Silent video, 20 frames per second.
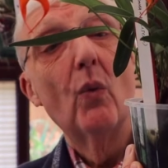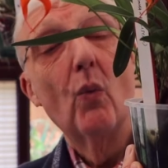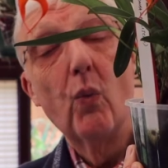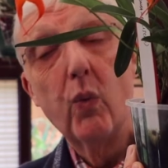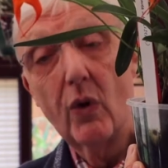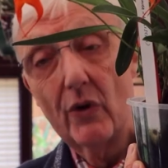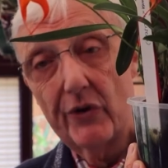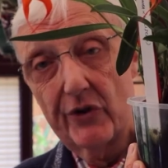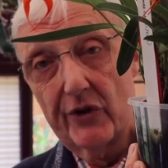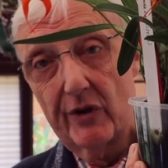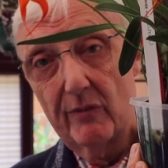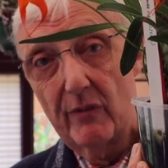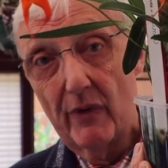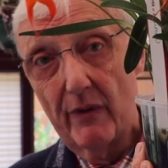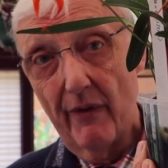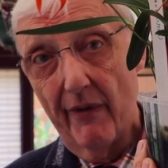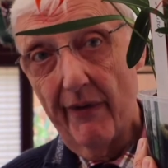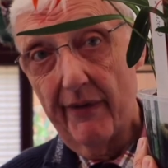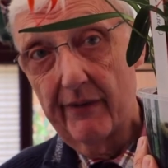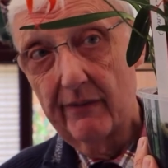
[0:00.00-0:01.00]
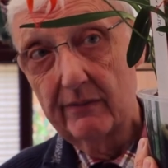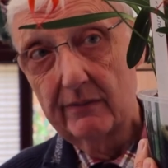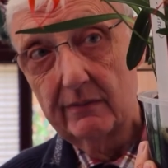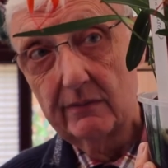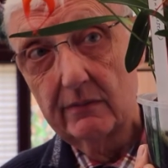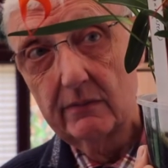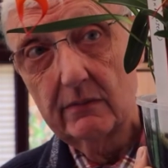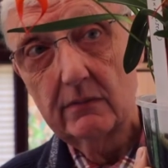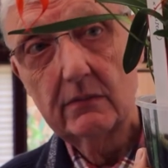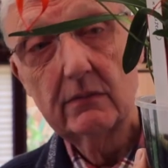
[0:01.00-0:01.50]
once a month.
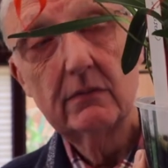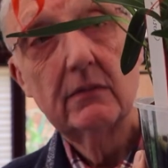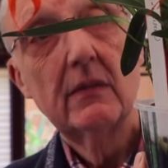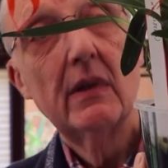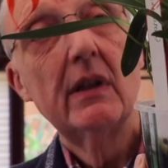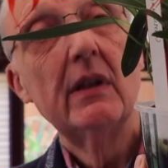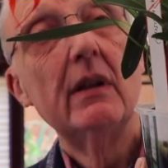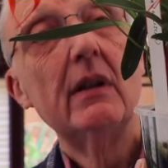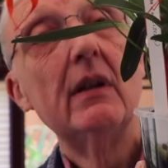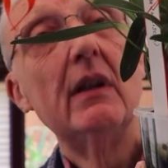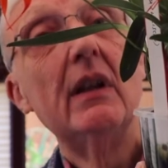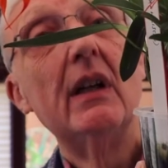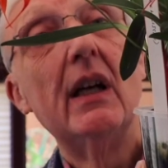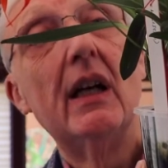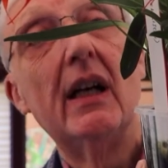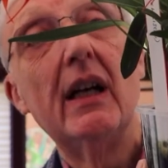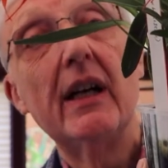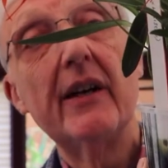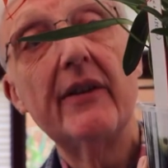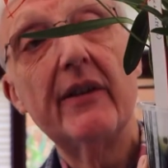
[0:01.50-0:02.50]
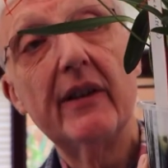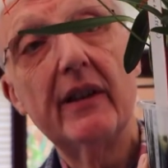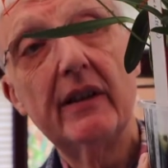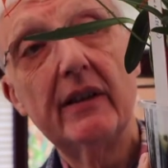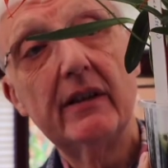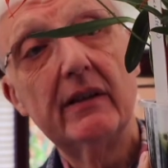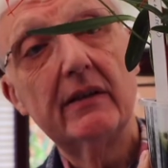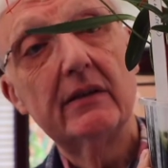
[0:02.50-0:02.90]
Either